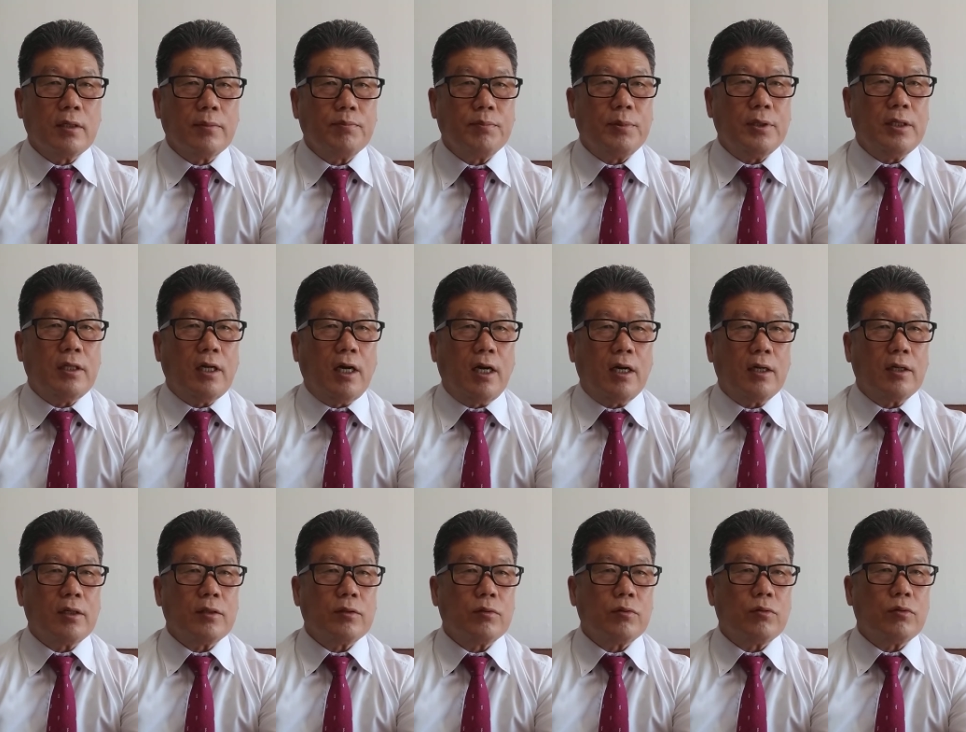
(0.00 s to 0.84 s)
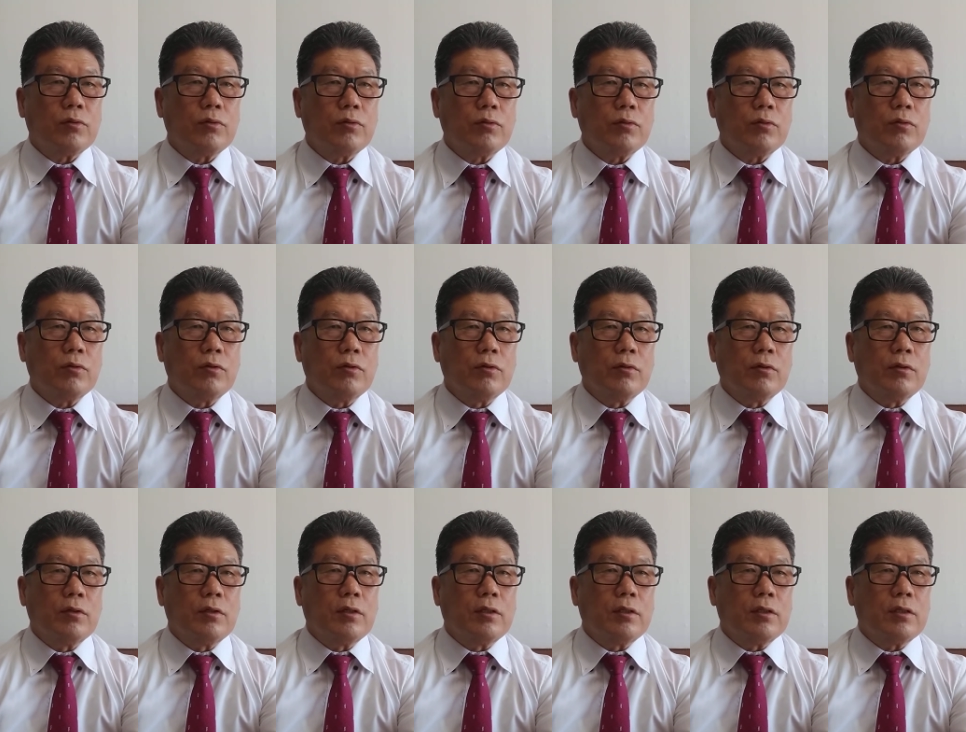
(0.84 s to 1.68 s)
bidder to
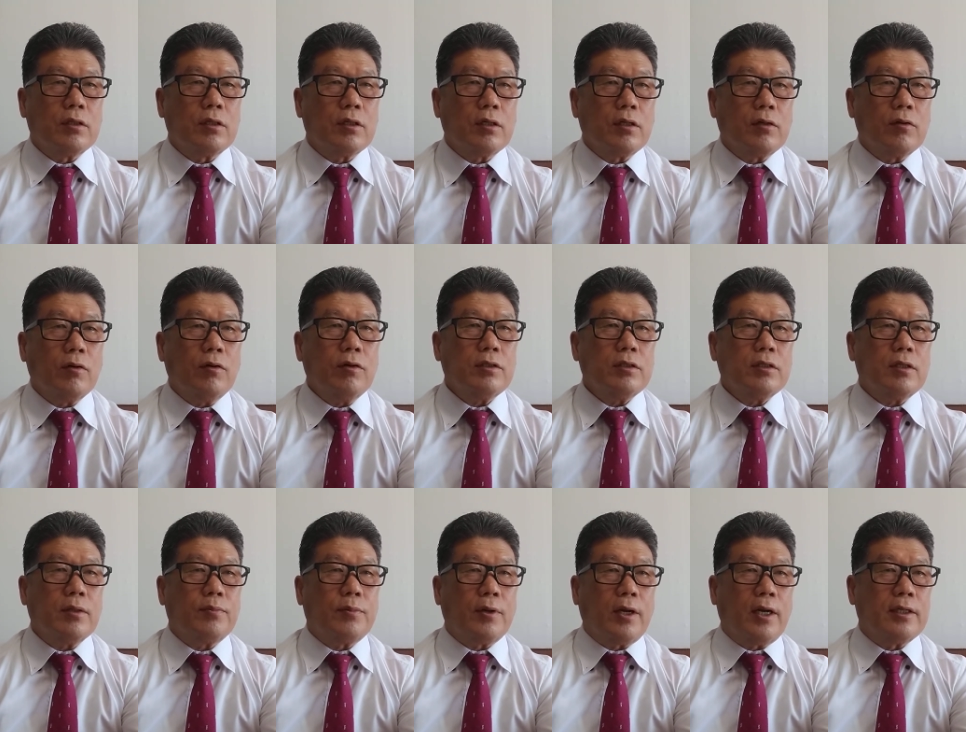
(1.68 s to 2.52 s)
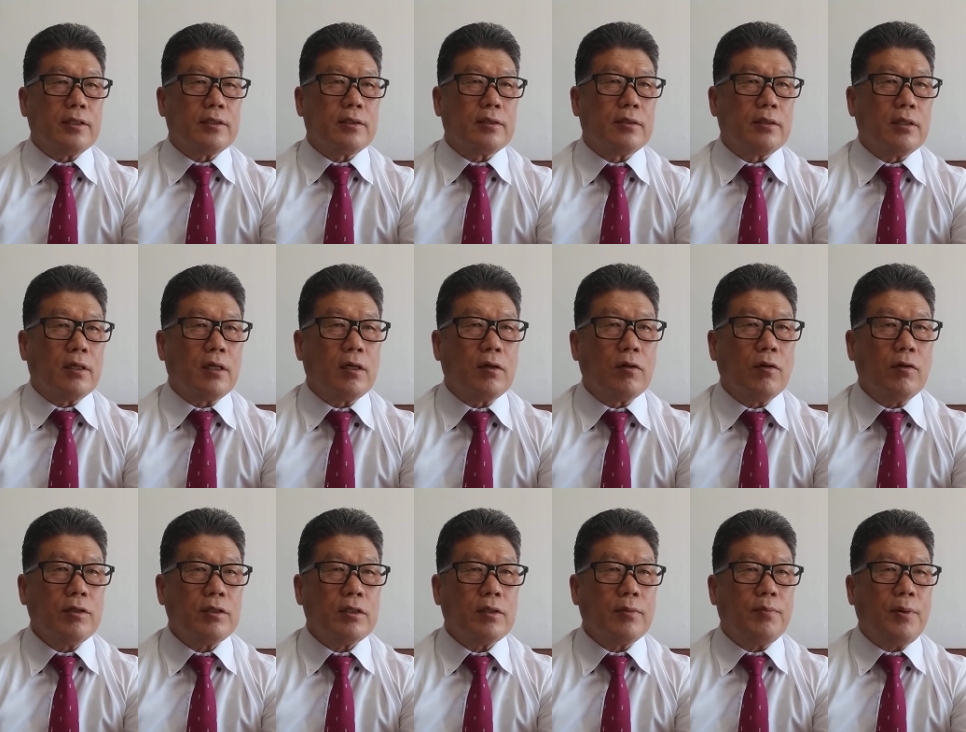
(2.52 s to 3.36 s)
the lowest price,
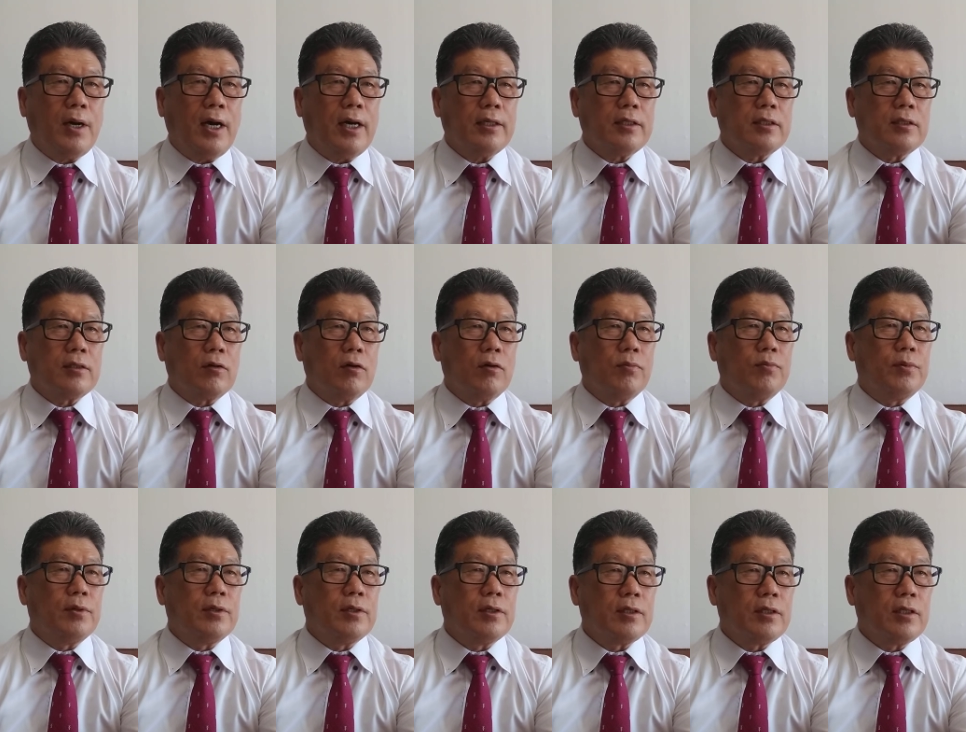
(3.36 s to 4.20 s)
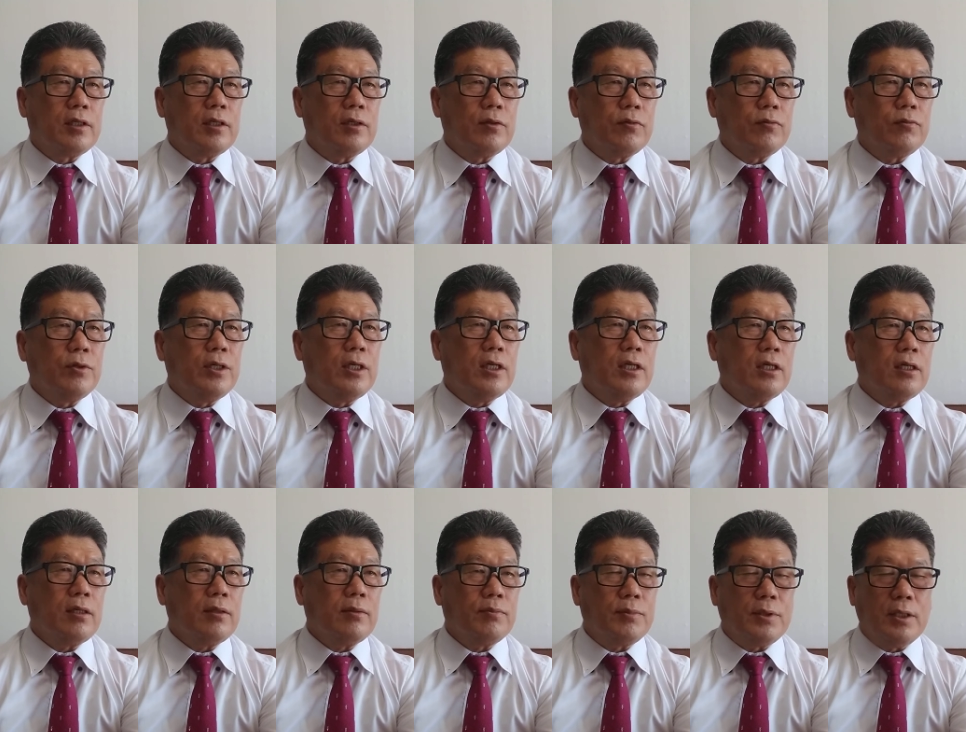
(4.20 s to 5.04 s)
lowest part of the
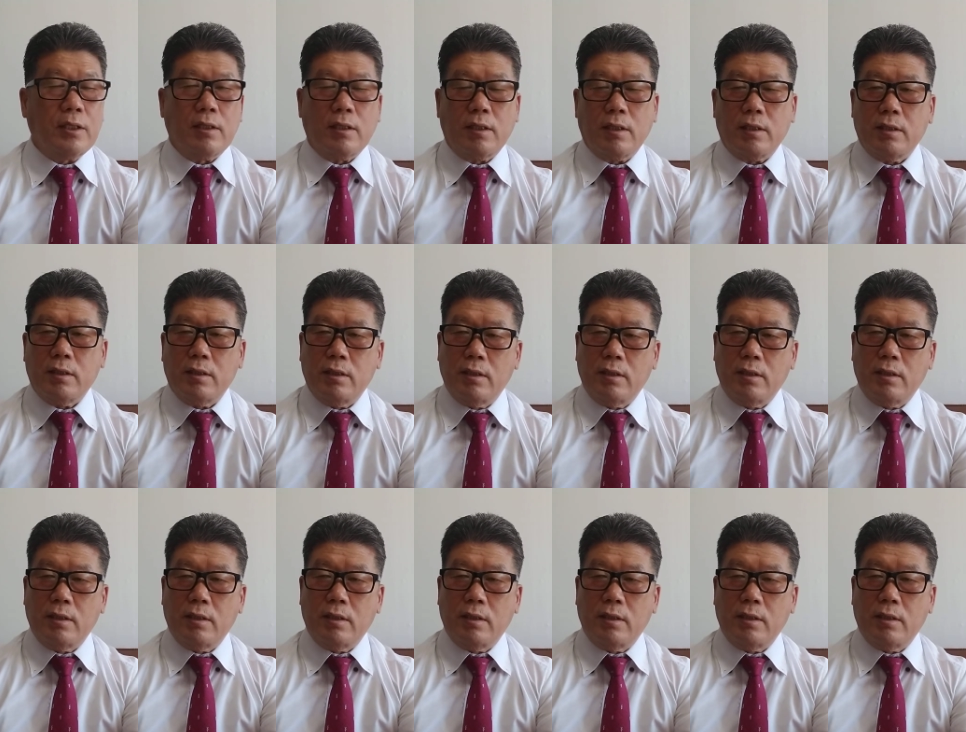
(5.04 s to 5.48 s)
winning bidder.